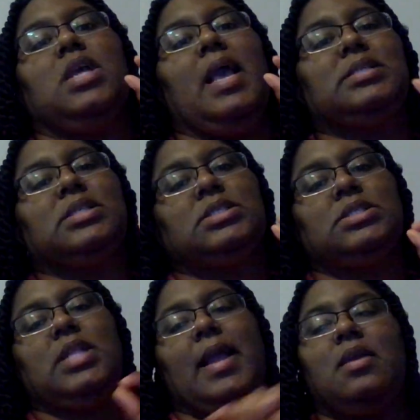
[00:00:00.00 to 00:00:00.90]
has a
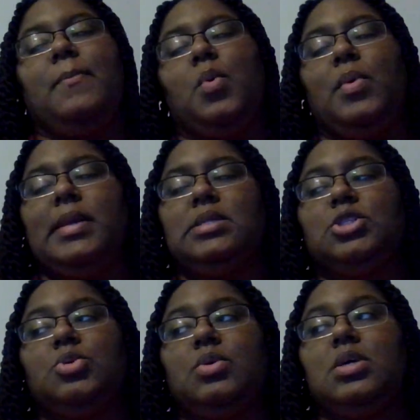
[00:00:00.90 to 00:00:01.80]
slight point
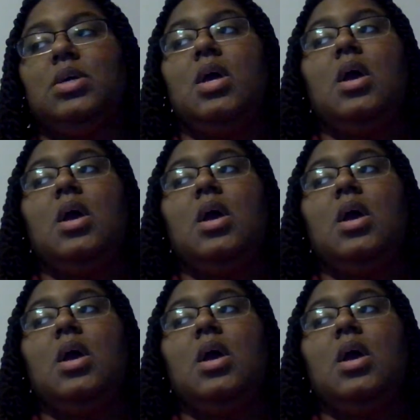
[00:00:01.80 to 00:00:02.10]
to it.